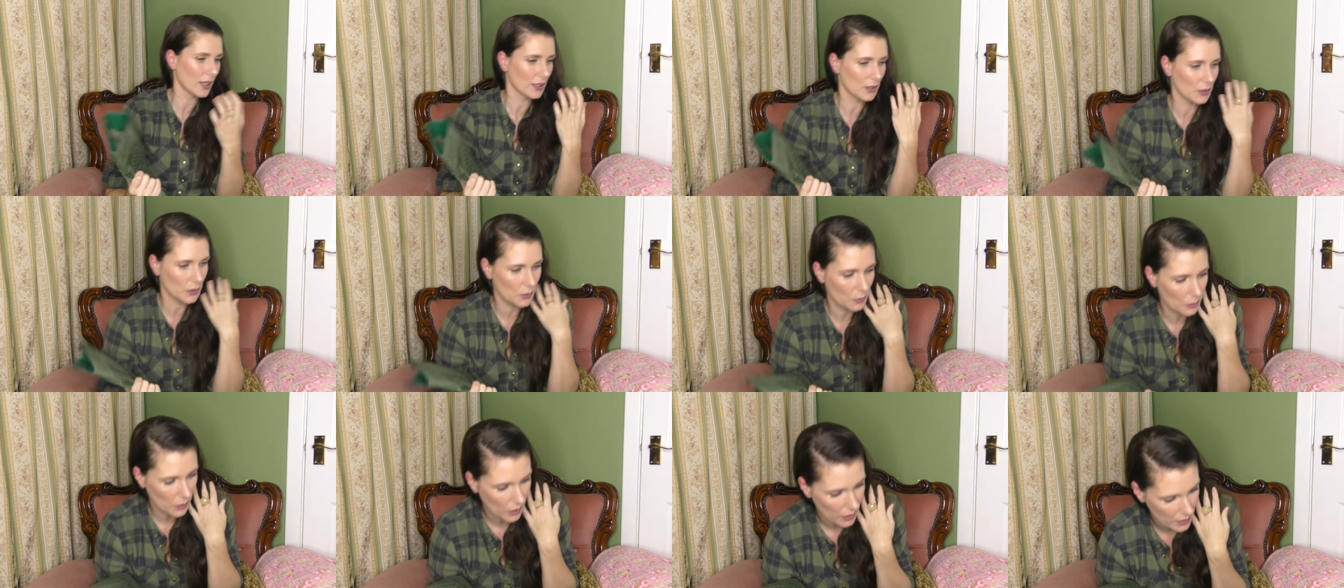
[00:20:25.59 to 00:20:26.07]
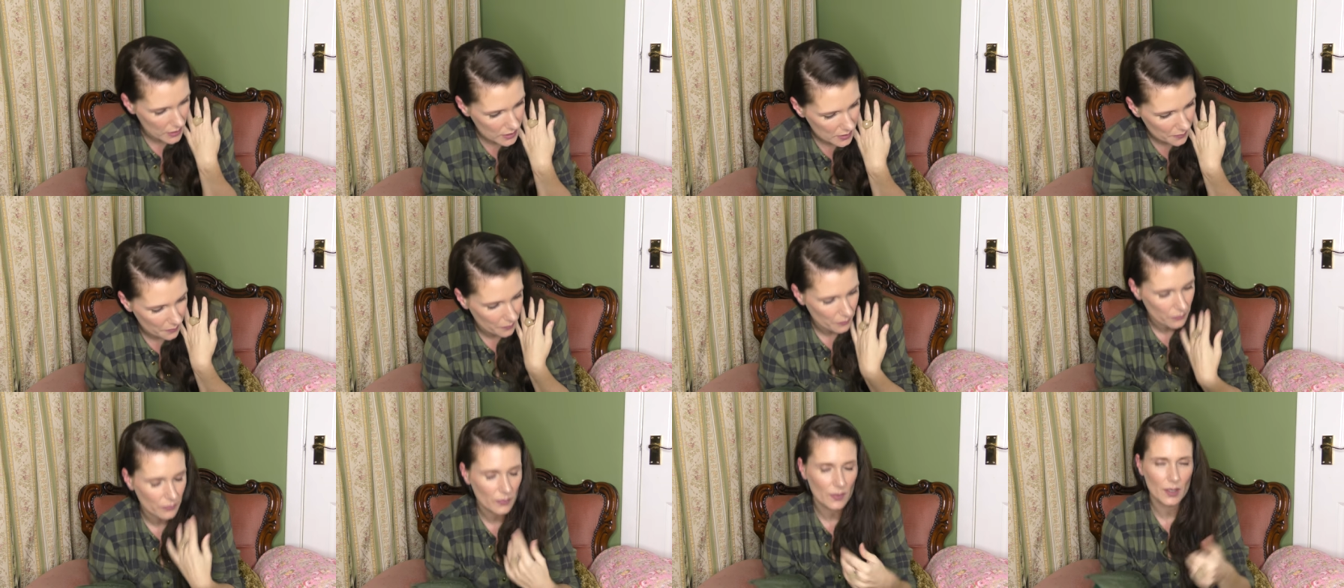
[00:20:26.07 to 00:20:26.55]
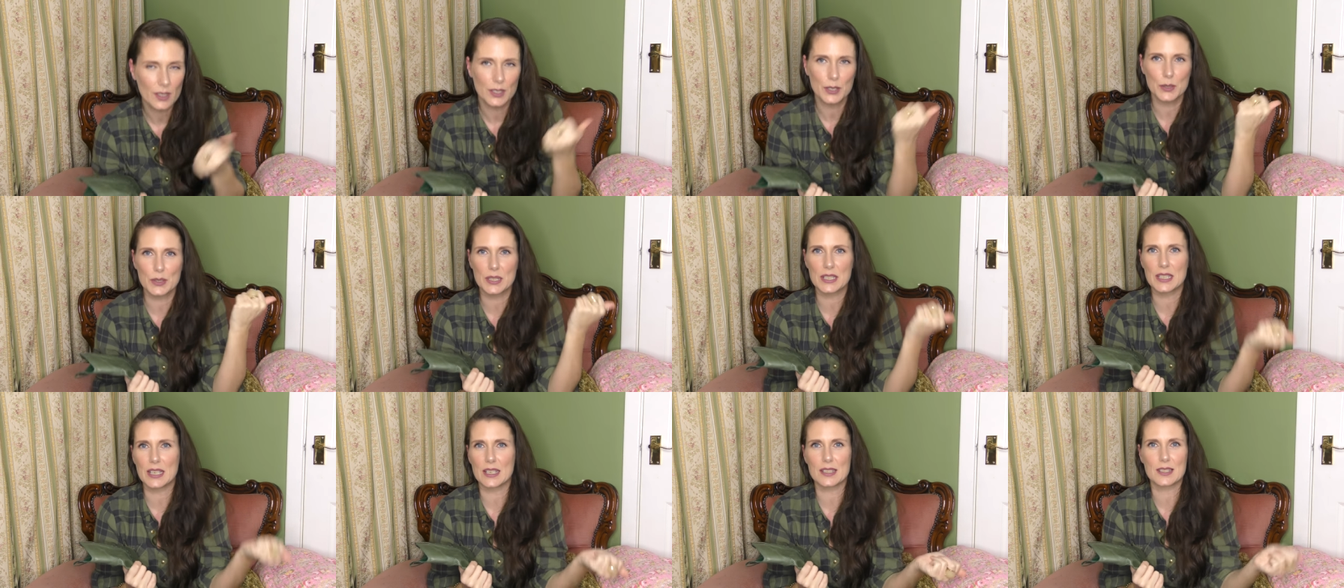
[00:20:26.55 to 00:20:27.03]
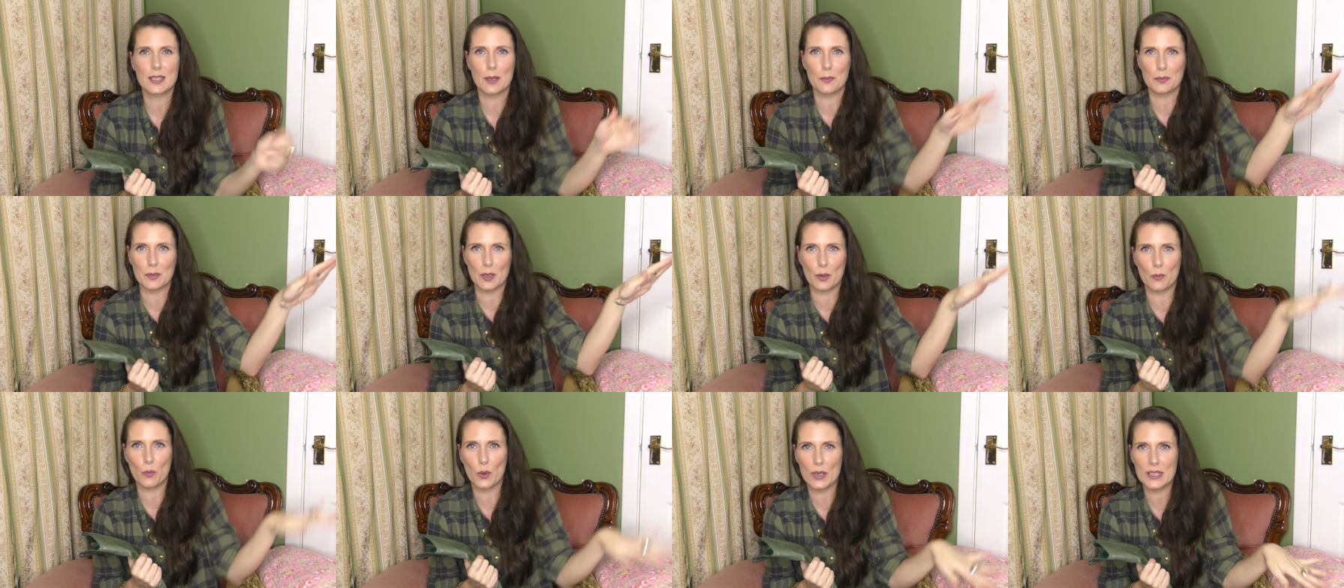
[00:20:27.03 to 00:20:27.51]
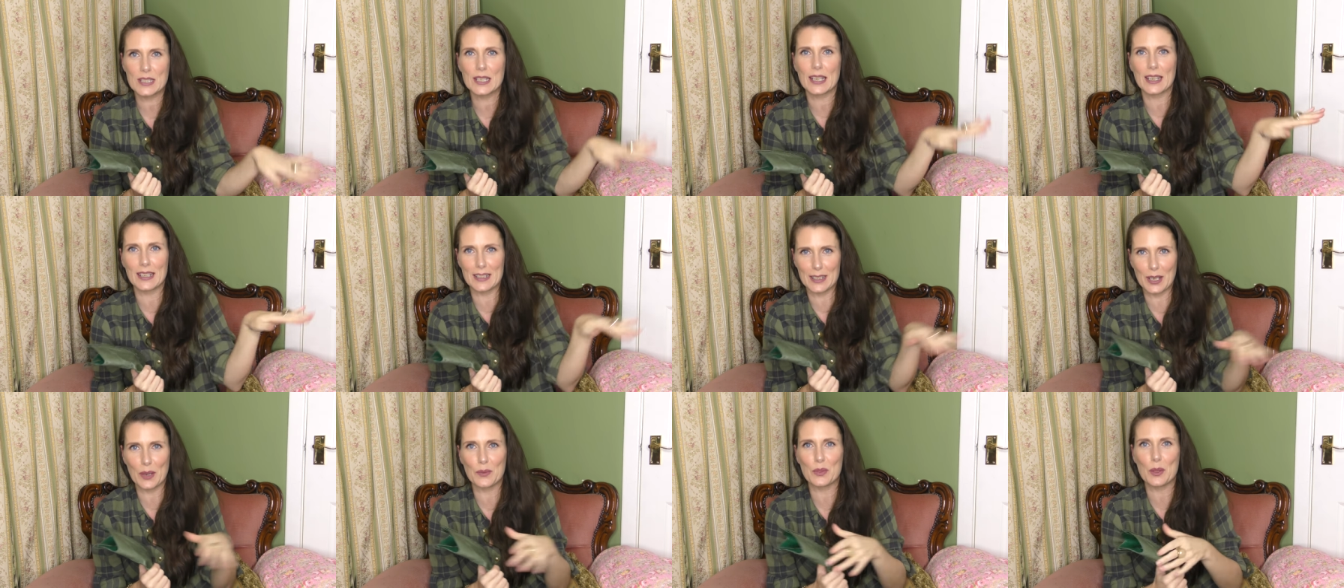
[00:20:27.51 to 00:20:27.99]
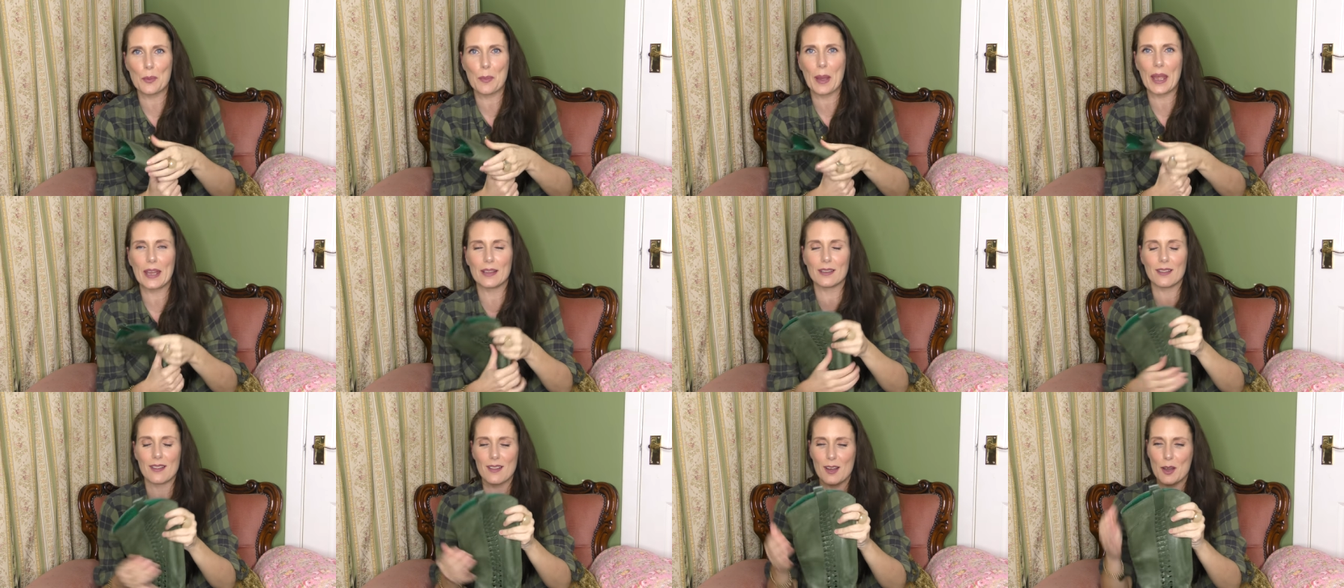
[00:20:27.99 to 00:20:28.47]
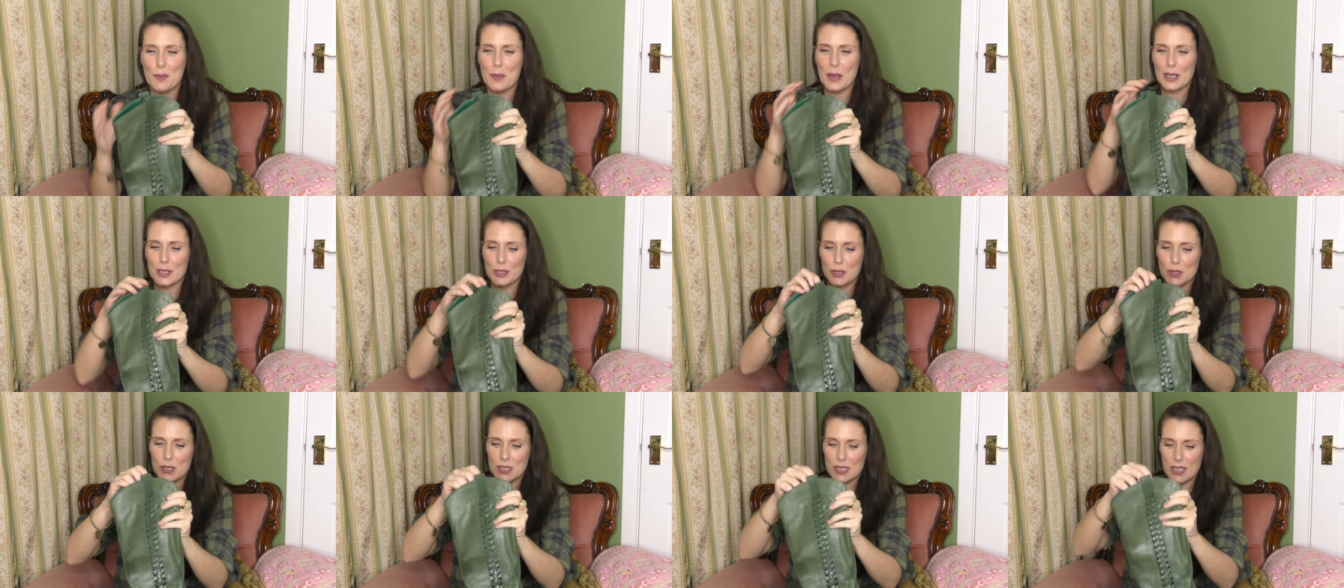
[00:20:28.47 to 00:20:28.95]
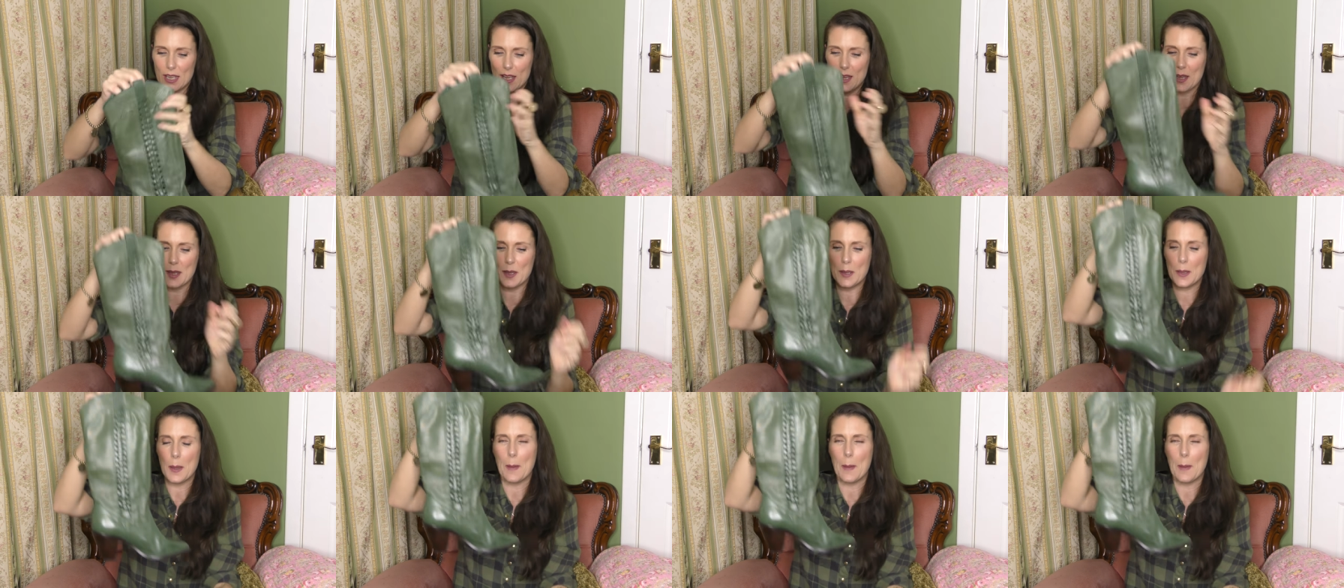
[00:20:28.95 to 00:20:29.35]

I don't know where it is You'll see it someday. Once I get down the pile a little bit, you'll see it.